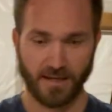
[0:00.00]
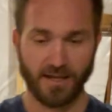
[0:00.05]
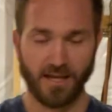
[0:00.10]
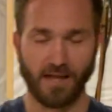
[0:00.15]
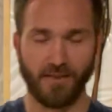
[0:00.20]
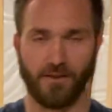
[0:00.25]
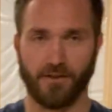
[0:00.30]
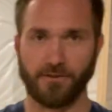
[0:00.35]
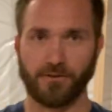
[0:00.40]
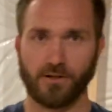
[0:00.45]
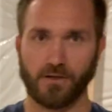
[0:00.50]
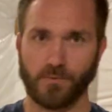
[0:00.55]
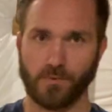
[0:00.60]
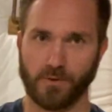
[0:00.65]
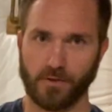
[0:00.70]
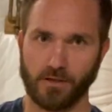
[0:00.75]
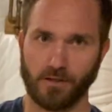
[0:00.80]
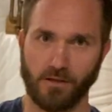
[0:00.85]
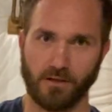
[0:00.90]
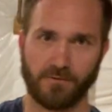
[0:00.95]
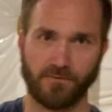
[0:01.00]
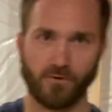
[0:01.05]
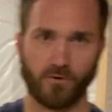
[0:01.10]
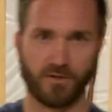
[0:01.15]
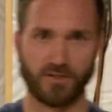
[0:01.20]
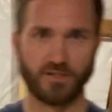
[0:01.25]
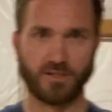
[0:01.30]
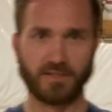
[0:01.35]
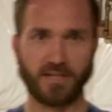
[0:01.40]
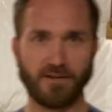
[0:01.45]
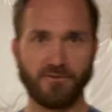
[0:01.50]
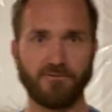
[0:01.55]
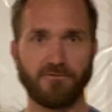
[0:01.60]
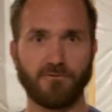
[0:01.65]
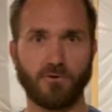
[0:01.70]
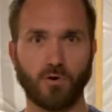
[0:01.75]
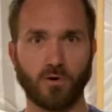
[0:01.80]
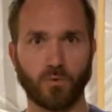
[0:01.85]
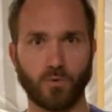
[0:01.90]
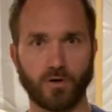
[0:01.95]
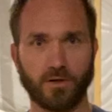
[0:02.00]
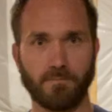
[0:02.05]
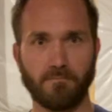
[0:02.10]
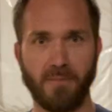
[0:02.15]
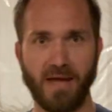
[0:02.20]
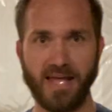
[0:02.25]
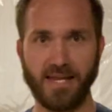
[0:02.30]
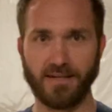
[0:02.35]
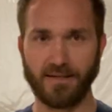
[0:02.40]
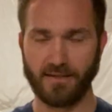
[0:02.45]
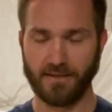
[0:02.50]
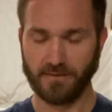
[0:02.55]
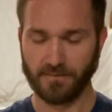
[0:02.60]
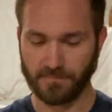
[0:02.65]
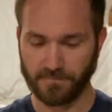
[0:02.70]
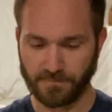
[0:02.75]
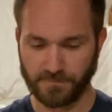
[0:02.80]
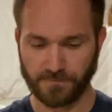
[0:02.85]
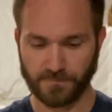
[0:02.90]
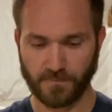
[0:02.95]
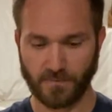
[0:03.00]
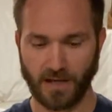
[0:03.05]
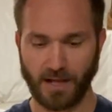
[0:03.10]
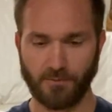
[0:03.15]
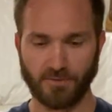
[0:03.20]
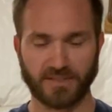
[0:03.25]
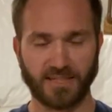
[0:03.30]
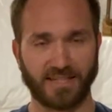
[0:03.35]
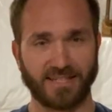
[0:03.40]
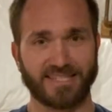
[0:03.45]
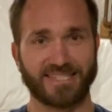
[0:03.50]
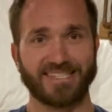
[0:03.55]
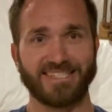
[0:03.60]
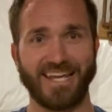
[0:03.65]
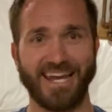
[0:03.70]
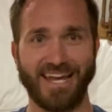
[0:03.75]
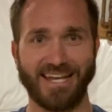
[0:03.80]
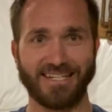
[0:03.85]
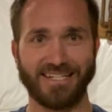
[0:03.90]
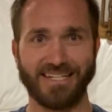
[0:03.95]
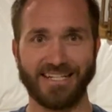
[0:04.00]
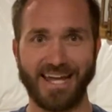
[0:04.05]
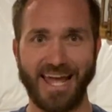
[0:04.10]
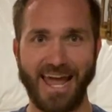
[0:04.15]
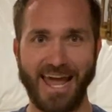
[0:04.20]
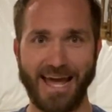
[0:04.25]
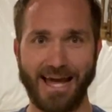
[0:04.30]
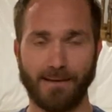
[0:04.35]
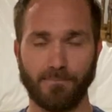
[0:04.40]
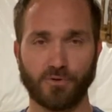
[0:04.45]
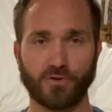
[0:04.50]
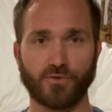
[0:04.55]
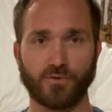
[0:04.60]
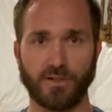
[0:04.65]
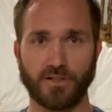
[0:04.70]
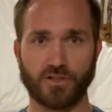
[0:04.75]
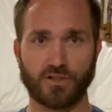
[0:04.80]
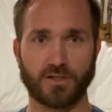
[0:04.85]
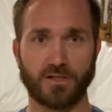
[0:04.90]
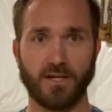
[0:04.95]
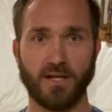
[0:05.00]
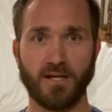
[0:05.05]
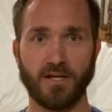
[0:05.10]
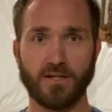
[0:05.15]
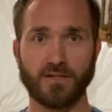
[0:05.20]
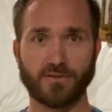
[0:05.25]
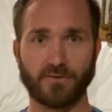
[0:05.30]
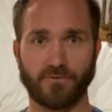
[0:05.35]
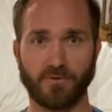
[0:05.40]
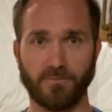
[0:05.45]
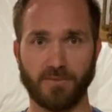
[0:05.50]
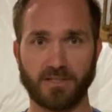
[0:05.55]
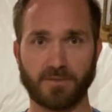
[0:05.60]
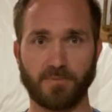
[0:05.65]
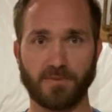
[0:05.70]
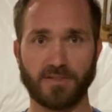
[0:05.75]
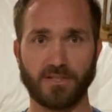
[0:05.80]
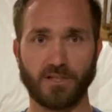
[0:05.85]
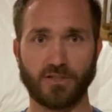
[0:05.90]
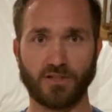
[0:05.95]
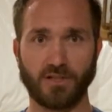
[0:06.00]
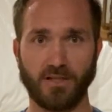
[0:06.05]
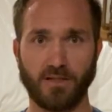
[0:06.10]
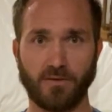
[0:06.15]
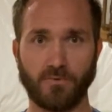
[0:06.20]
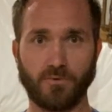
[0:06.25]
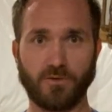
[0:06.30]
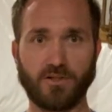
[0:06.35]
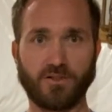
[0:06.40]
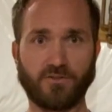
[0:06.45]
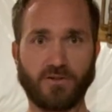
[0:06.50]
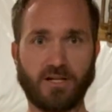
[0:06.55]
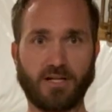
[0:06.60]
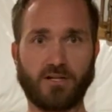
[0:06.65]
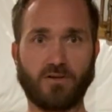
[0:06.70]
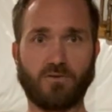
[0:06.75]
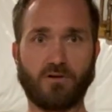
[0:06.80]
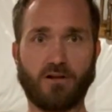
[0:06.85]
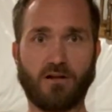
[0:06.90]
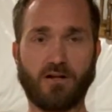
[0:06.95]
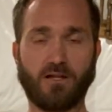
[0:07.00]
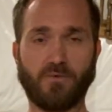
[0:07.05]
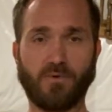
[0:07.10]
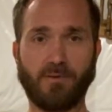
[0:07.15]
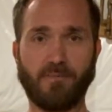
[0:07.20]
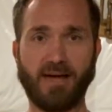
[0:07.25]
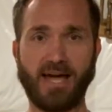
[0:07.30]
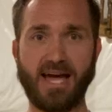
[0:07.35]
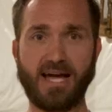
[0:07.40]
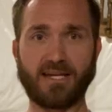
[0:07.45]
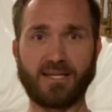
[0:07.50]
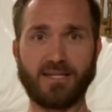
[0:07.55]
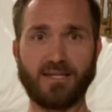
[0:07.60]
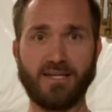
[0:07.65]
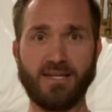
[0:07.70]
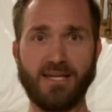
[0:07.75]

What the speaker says: And the third one we're gonna look for is just a forward bend, almost like a standing ab crunch. So from this position, we're just trying to go all the way back.